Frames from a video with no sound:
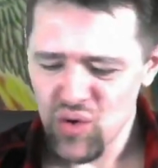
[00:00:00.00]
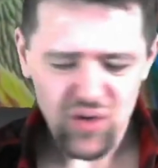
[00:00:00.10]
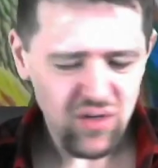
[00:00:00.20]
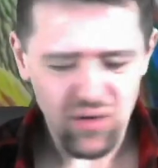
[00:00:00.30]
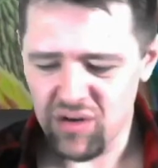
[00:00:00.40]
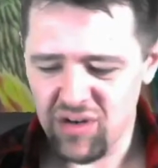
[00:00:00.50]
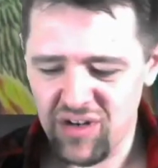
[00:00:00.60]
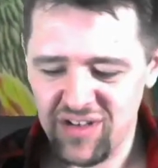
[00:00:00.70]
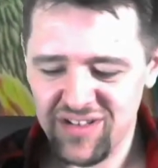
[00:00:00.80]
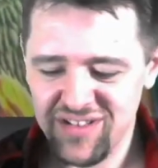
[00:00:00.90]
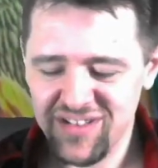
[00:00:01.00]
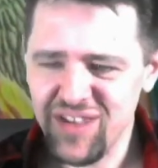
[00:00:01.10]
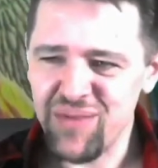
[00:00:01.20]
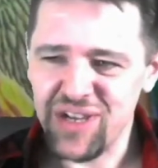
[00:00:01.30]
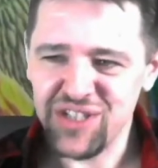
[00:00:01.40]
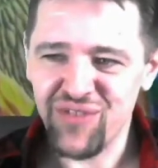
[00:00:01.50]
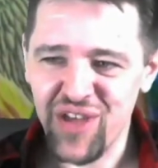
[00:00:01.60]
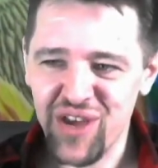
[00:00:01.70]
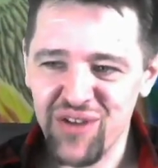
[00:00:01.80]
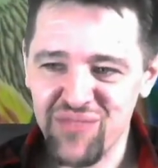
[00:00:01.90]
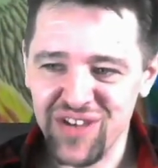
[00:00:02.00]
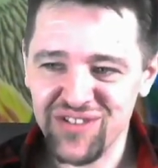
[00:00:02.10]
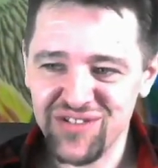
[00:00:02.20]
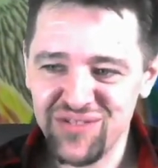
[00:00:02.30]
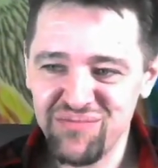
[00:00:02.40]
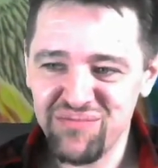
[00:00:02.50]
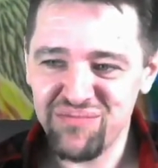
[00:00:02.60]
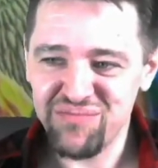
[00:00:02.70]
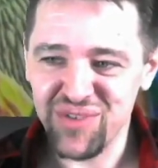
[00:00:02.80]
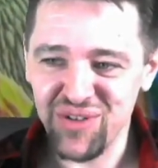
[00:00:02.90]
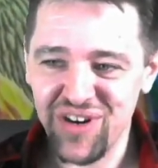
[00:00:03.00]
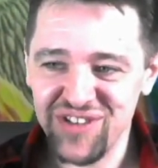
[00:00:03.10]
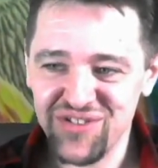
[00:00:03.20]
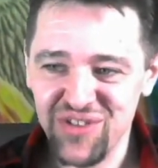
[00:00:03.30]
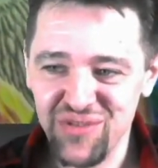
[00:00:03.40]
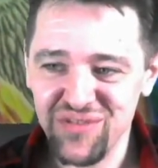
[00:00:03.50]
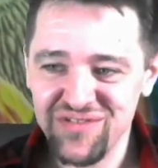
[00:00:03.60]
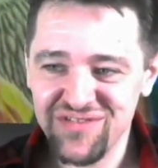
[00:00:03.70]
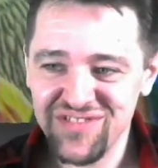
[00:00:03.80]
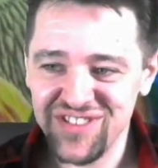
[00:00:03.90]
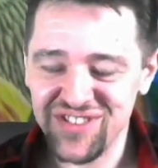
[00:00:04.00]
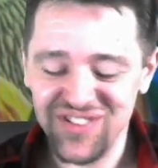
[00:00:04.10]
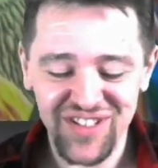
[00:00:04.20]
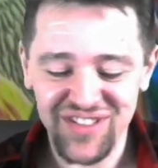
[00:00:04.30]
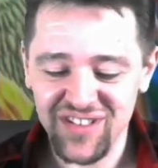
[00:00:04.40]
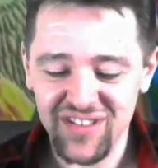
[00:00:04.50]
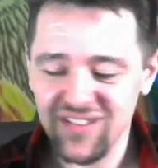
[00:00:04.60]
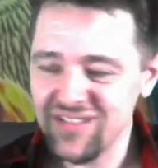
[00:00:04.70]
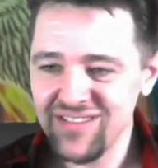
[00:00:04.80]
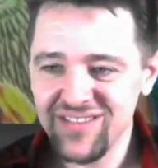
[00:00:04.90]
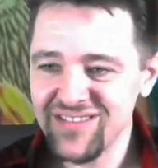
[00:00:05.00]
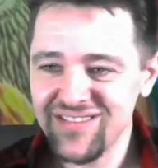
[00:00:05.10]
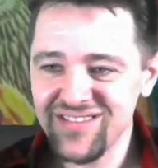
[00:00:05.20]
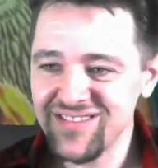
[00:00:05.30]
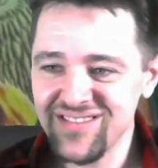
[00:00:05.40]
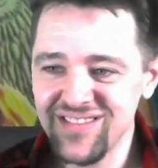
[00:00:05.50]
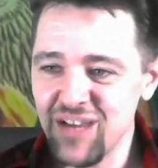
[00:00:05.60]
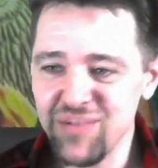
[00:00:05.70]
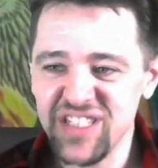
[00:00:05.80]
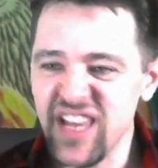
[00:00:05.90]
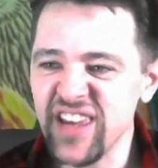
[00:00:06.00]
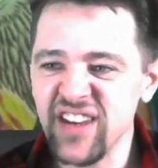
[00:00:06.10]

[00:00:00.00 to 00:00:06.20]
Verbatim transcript: Imagine if that had been Blue Eyes Tune and C E D. I'd be taking a